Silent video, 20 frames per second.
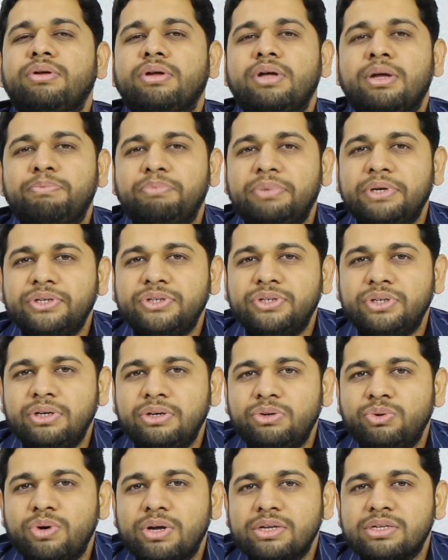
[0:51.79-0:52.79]
a
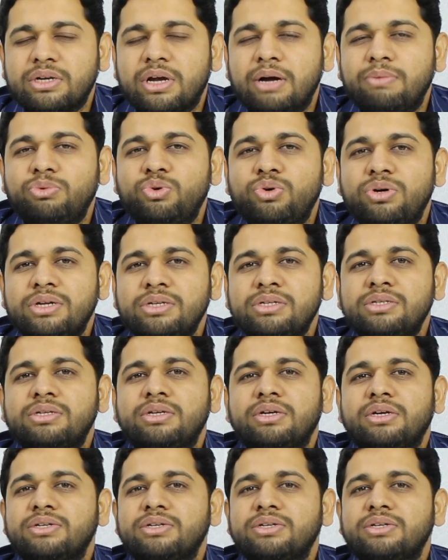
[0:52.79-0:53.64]
patient who has come to us.